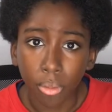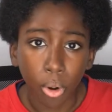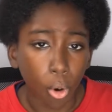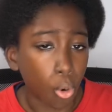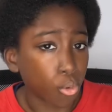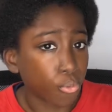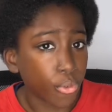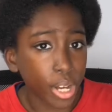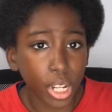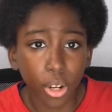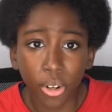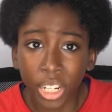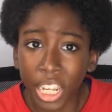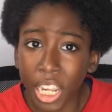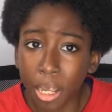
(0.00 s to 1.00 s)
Old
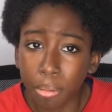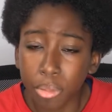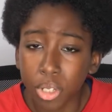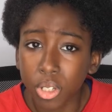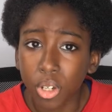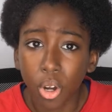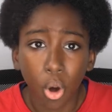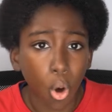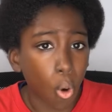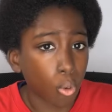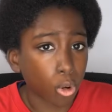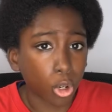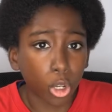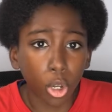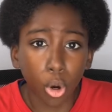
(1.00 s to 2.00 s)
video games,
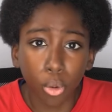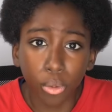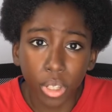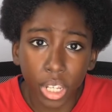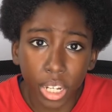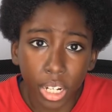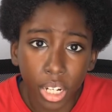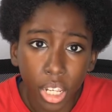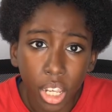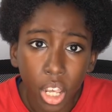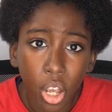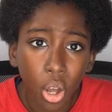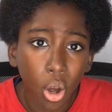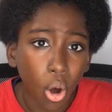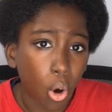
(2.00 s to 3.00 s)
old clothing,
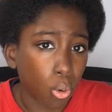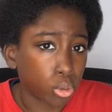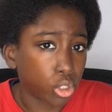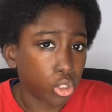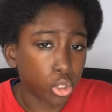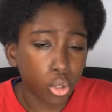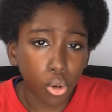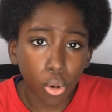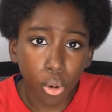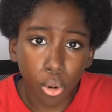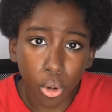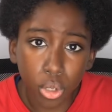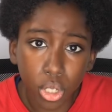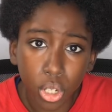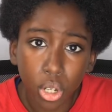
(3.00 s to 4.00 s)
old
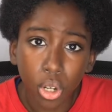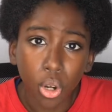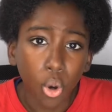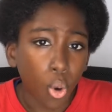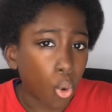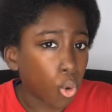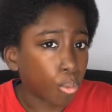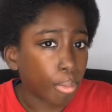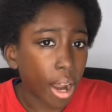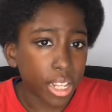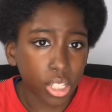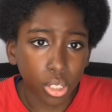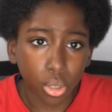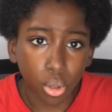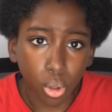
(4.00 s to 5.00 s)
scooters, old
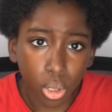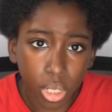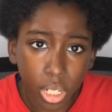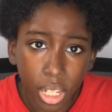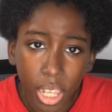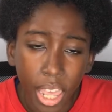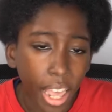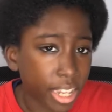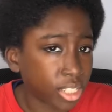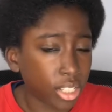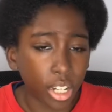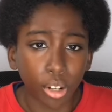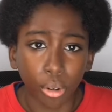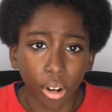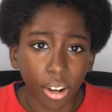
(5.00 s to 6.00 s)
bicycles,
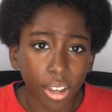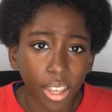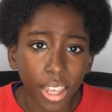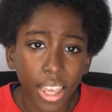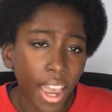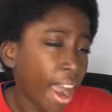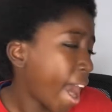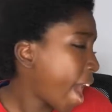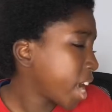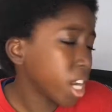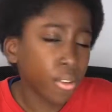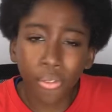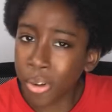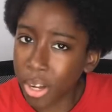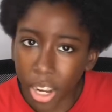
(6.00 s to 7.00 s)
etc.
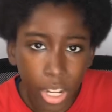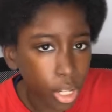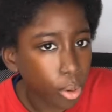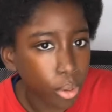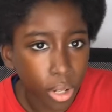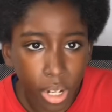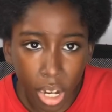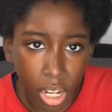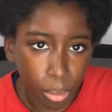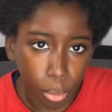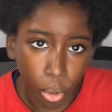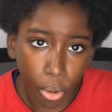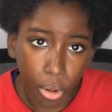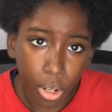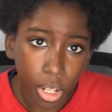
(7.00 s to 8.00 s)
Anything that you don't need
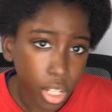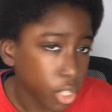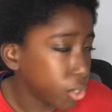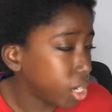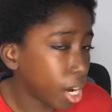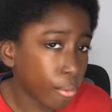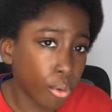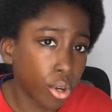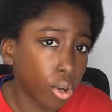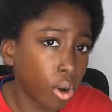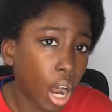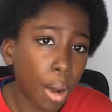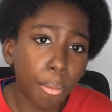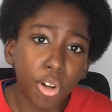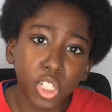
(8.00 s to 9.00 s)
anymore. You never know
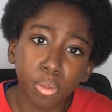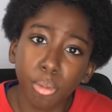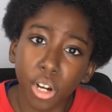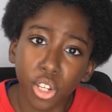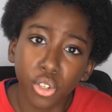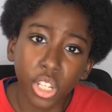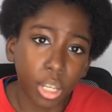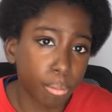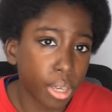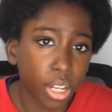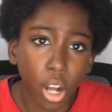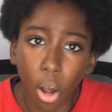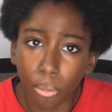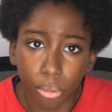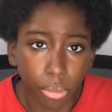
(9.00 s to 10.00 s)
how much money you can
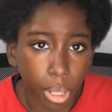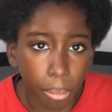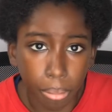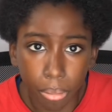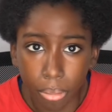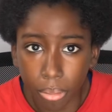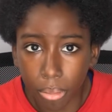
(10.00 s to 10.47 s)
make off of them.